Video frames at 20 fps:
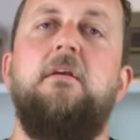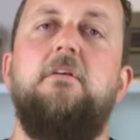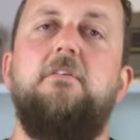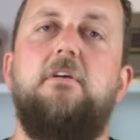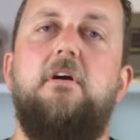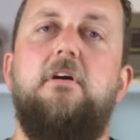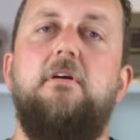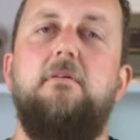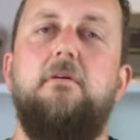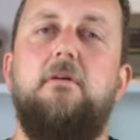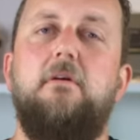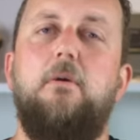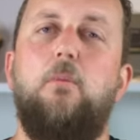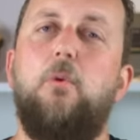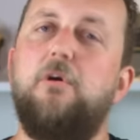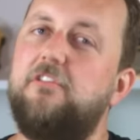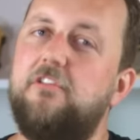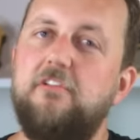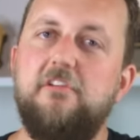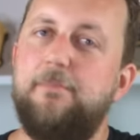So,
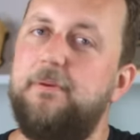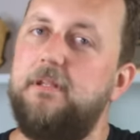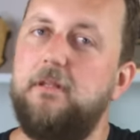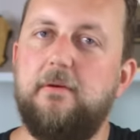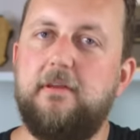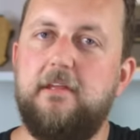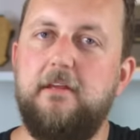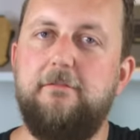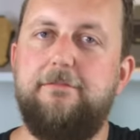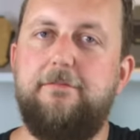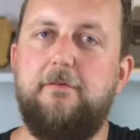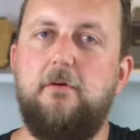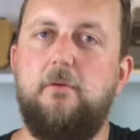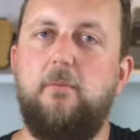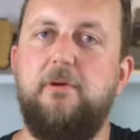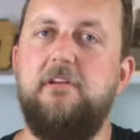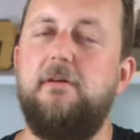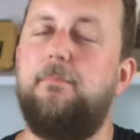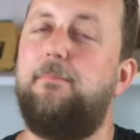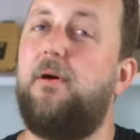what should you be looking for
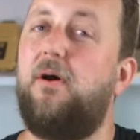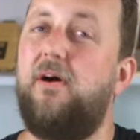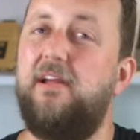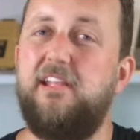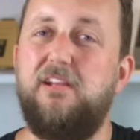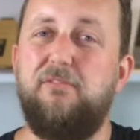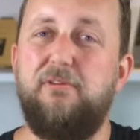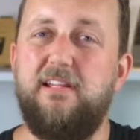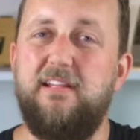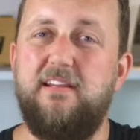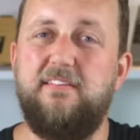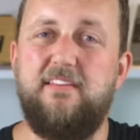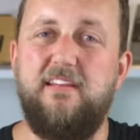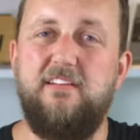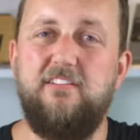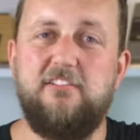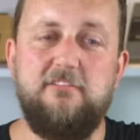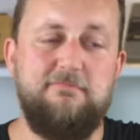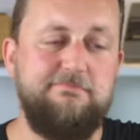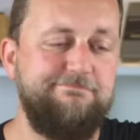when you're buying your LS
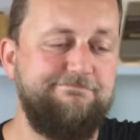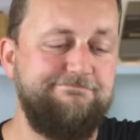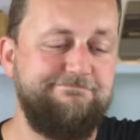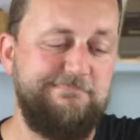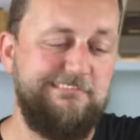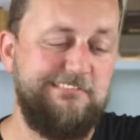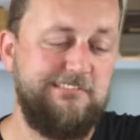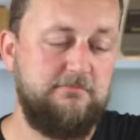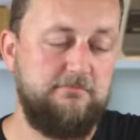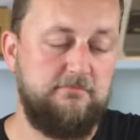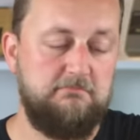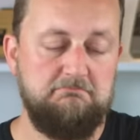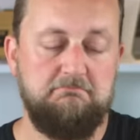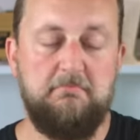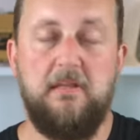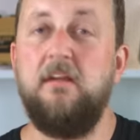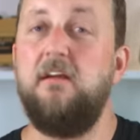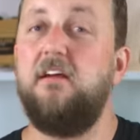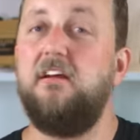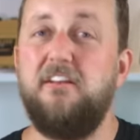engine? Well,
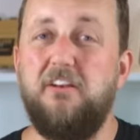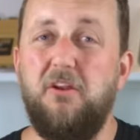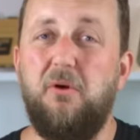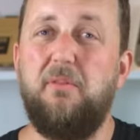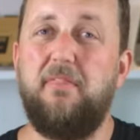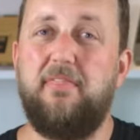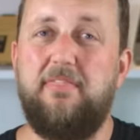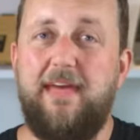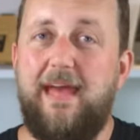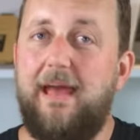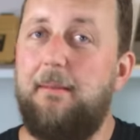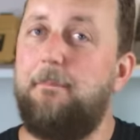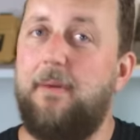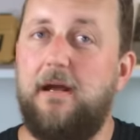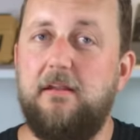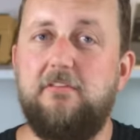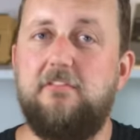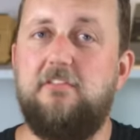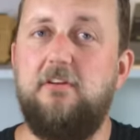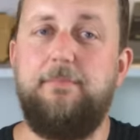not that
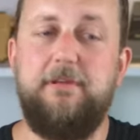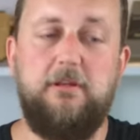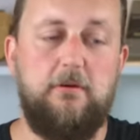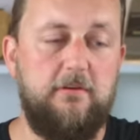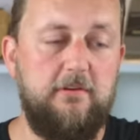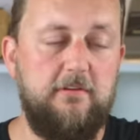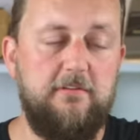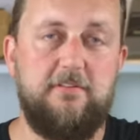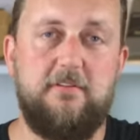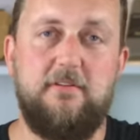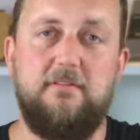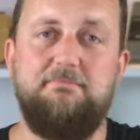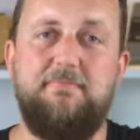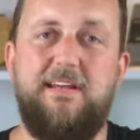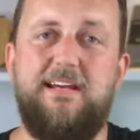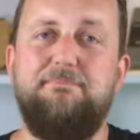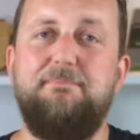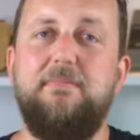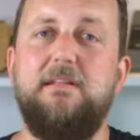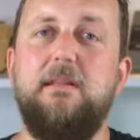much, to be honest.
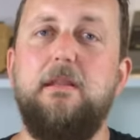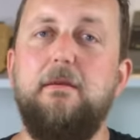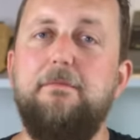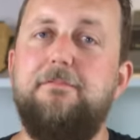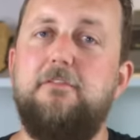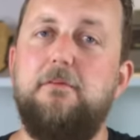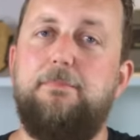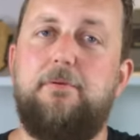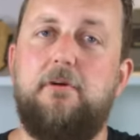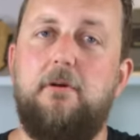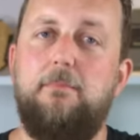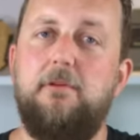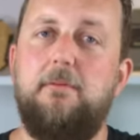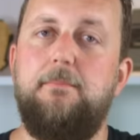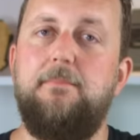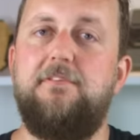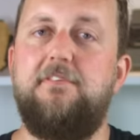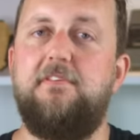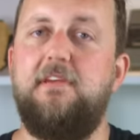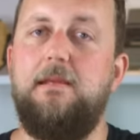Lifter
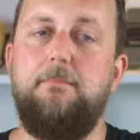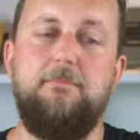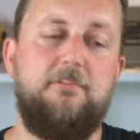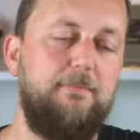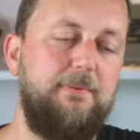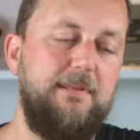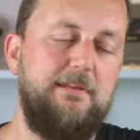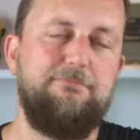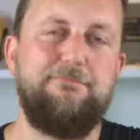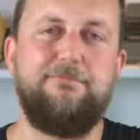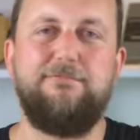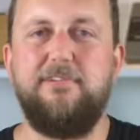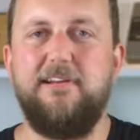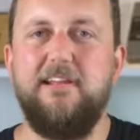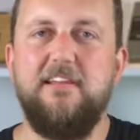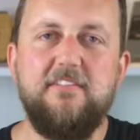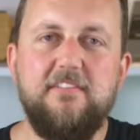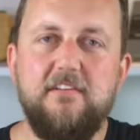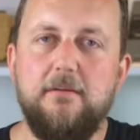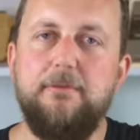problems seem to be
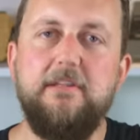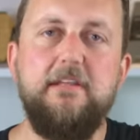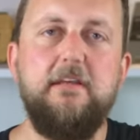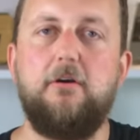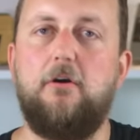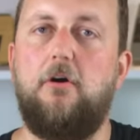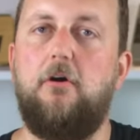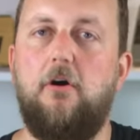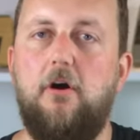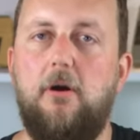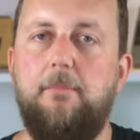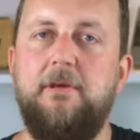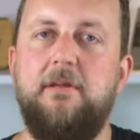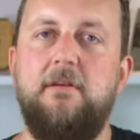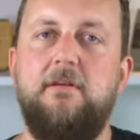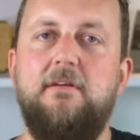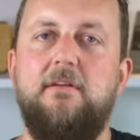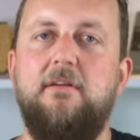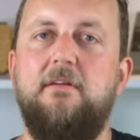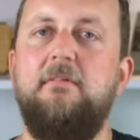reasonably
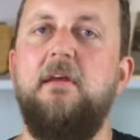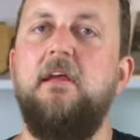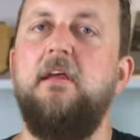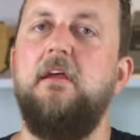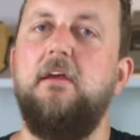common and are